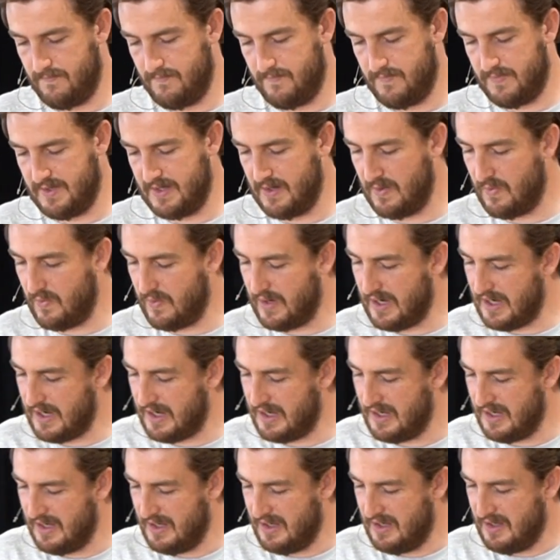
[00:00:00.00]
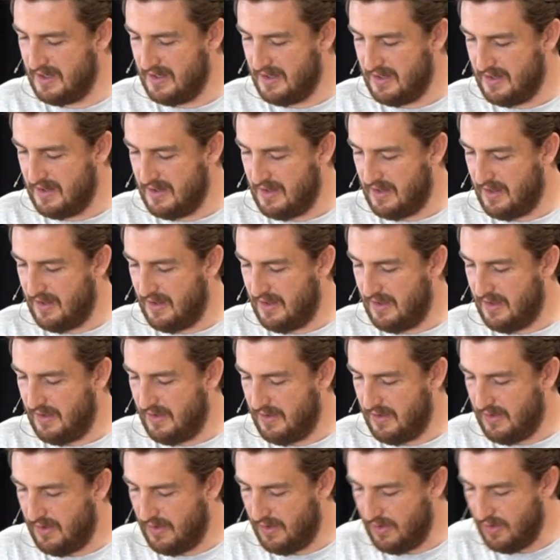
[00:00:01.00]
See, we
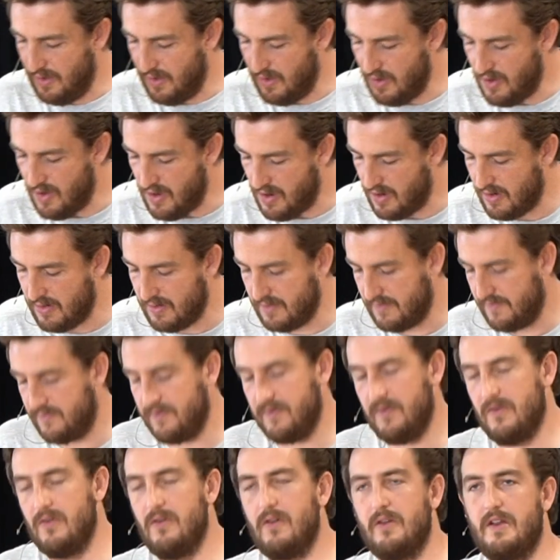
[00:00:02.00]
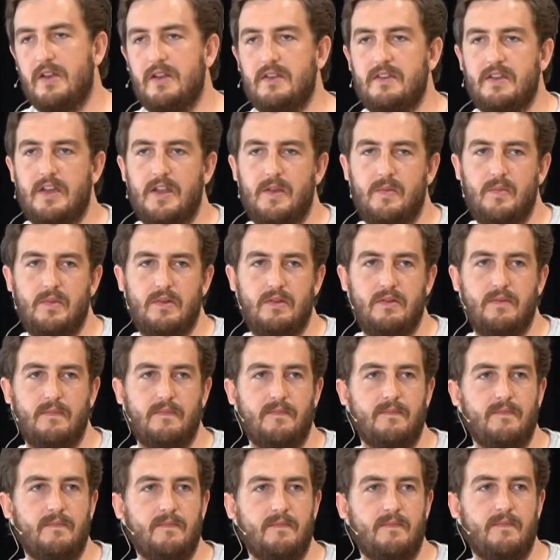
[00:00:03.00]
long for contentment.
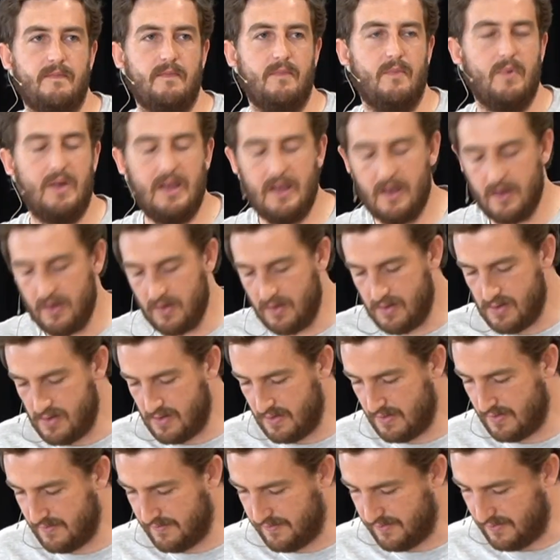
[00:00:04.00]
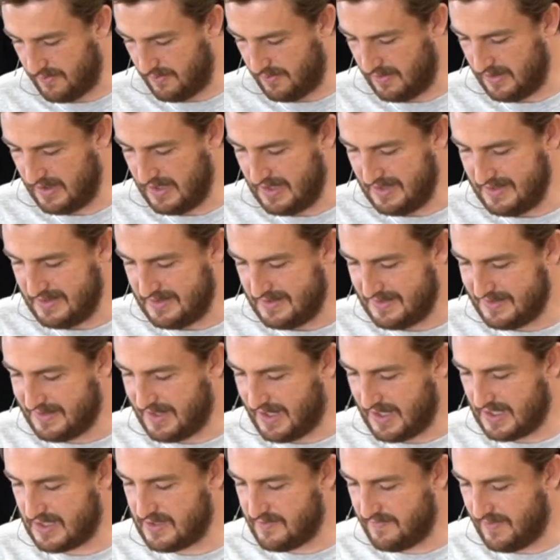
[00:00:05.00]
We long for
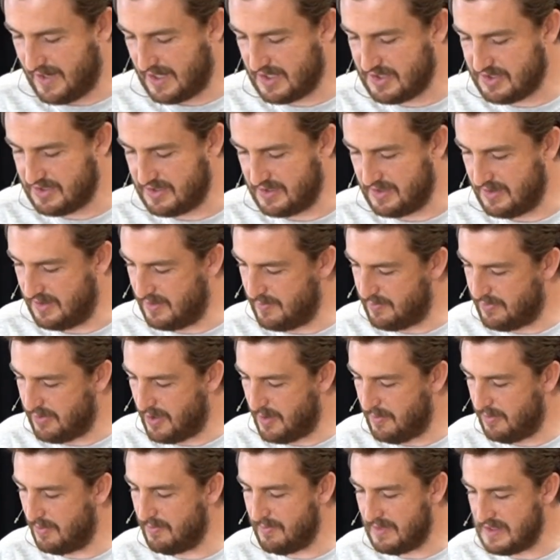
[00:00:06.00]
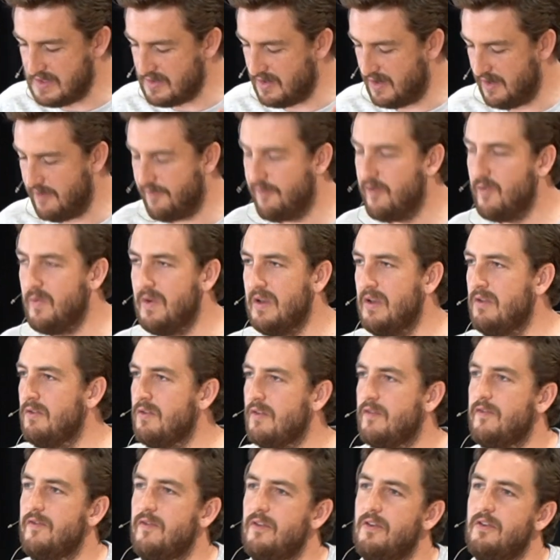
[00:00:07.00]
satisfaction, and the problem is often we
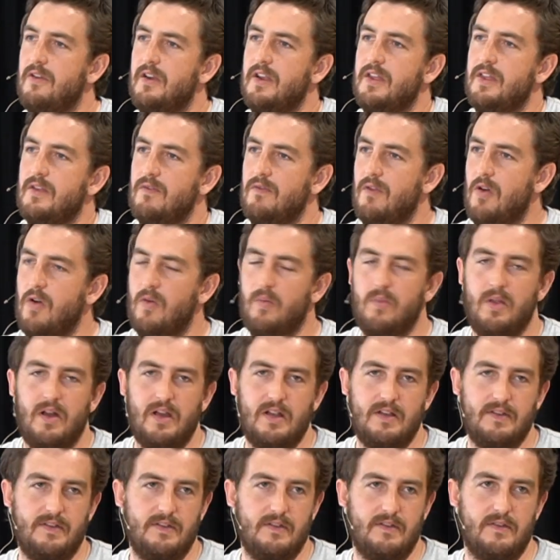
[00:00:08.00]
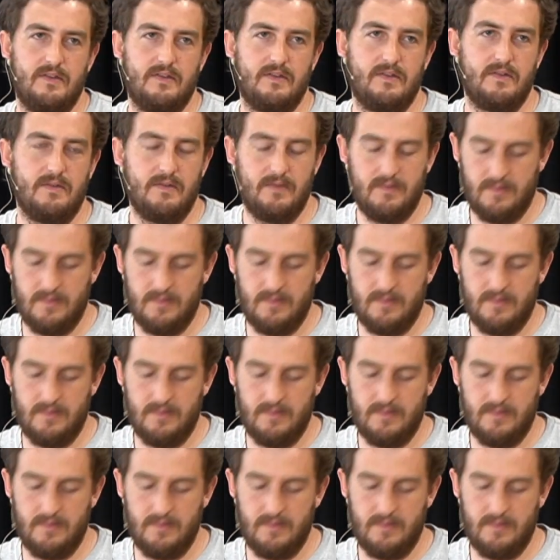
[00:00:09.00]
look for it in the wrong places.